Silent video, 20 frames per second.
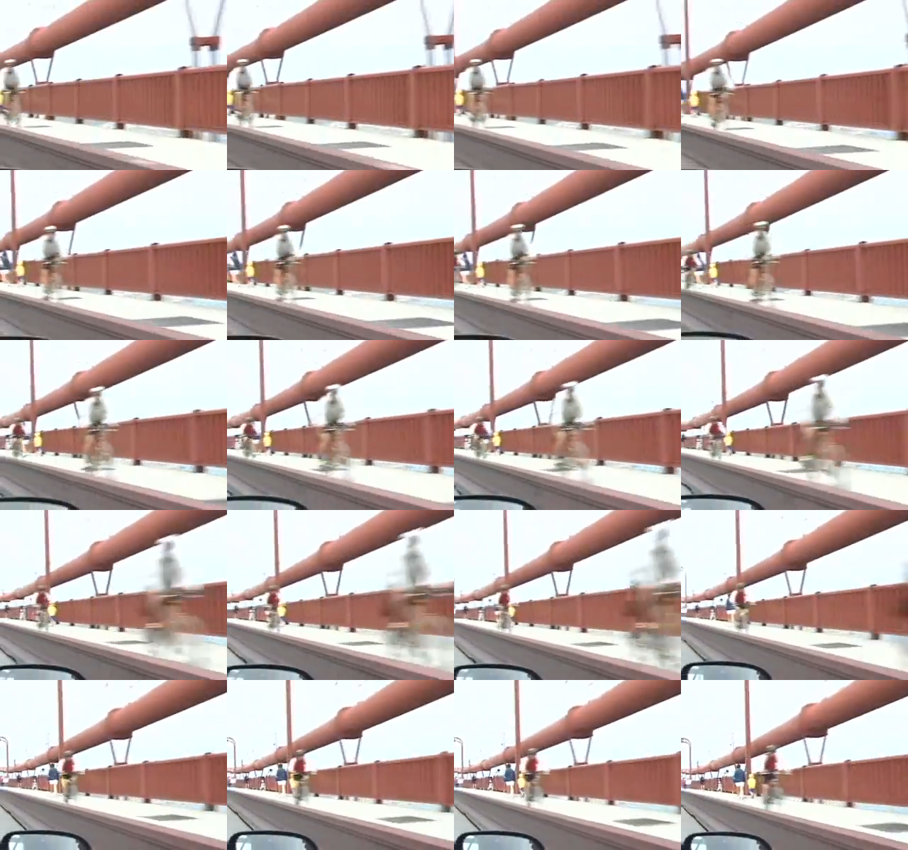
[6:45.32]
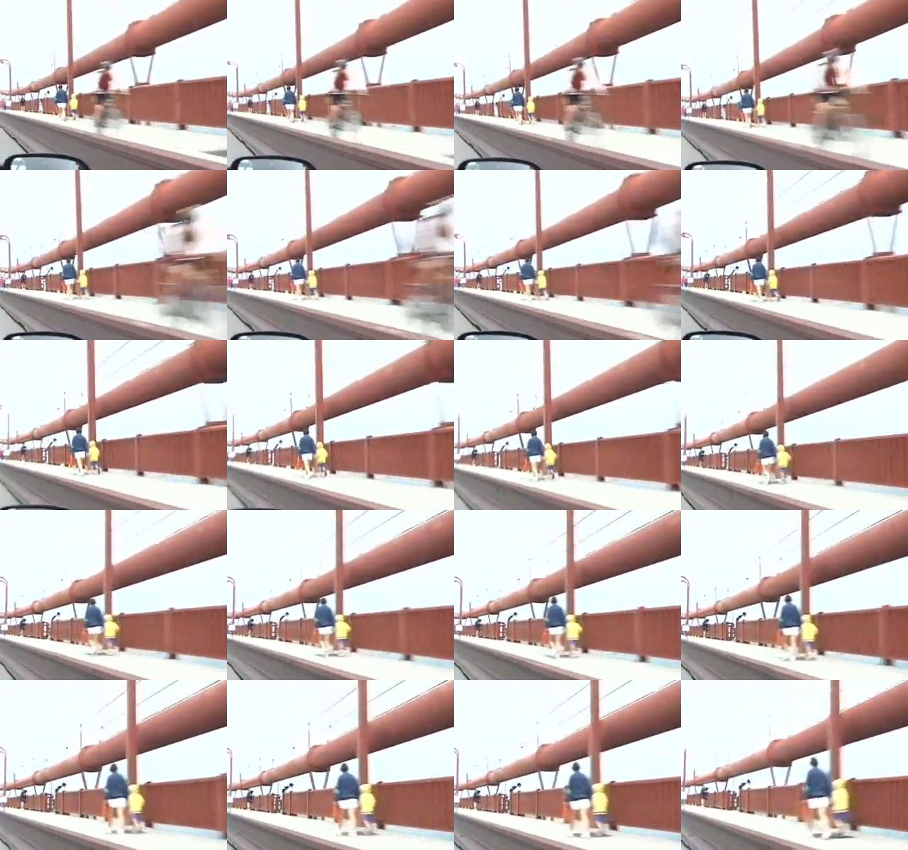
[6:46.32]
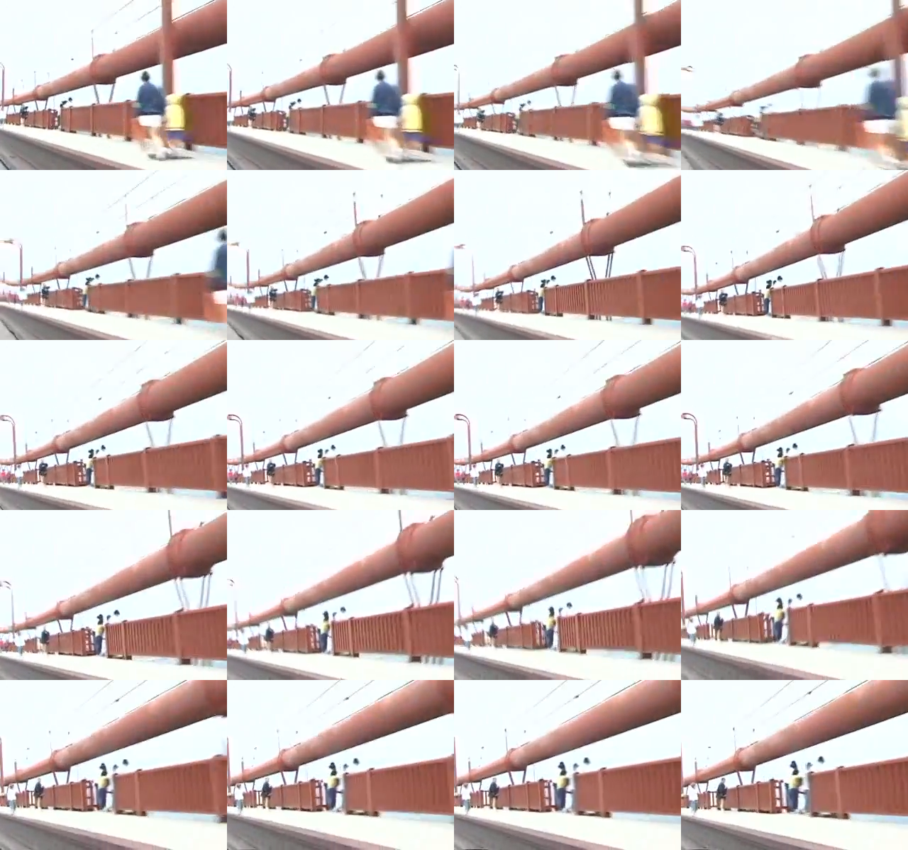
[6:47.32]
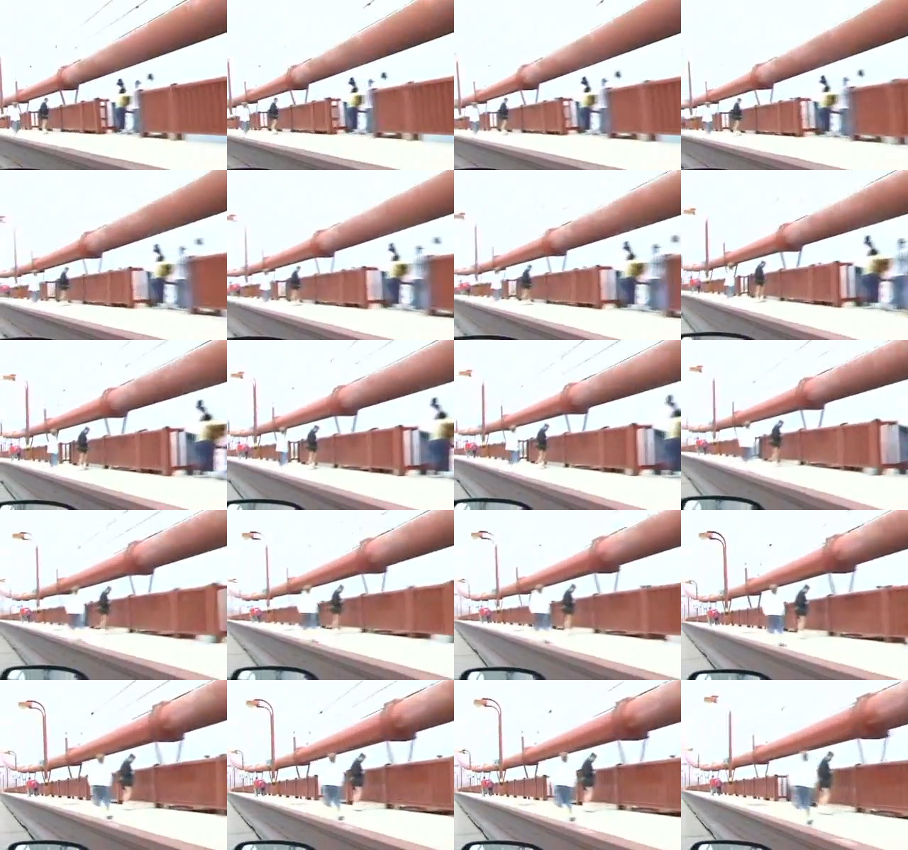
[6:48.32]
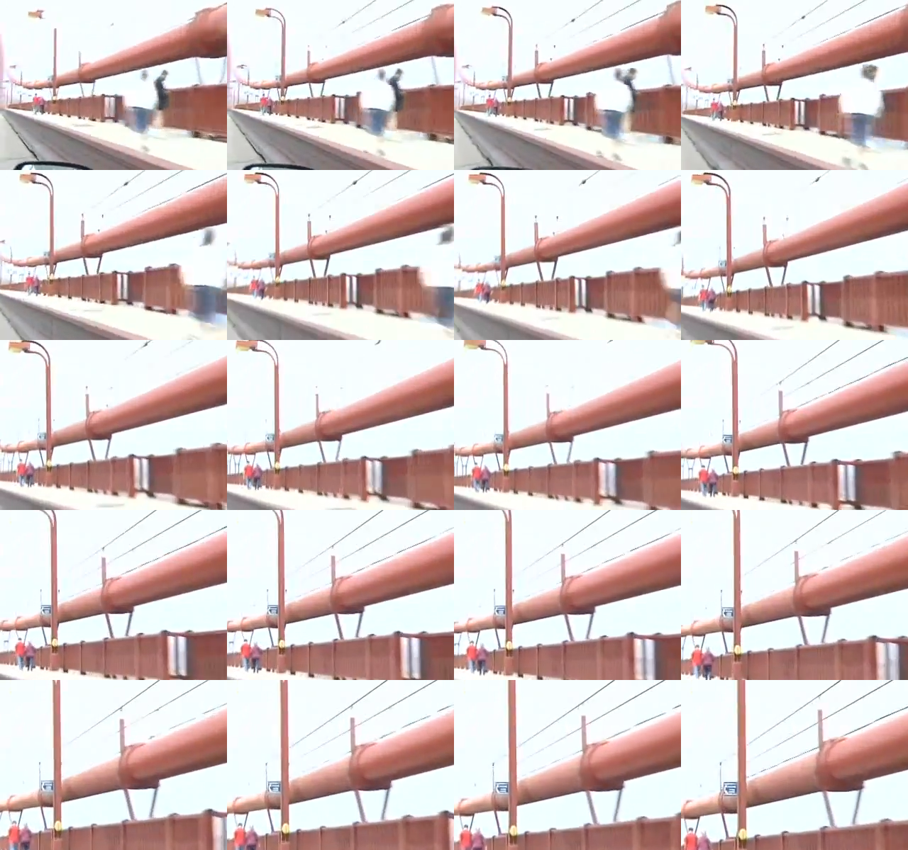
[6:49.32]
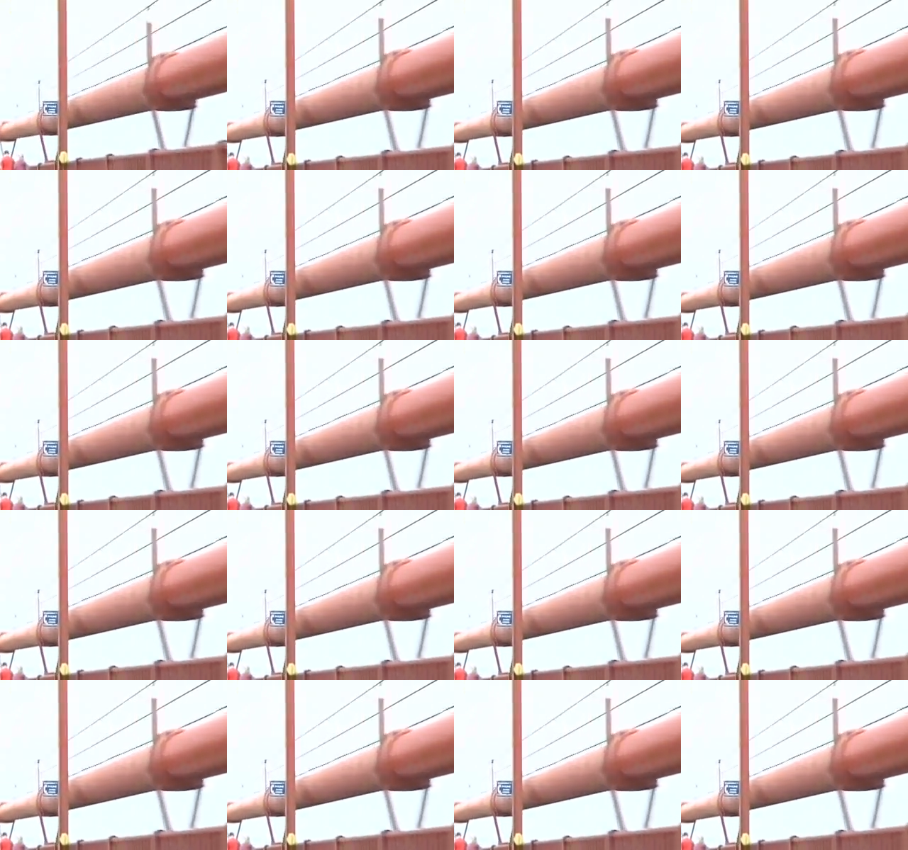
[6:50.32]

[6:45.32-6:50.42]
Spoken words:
No face is visible, so there are no lips to read.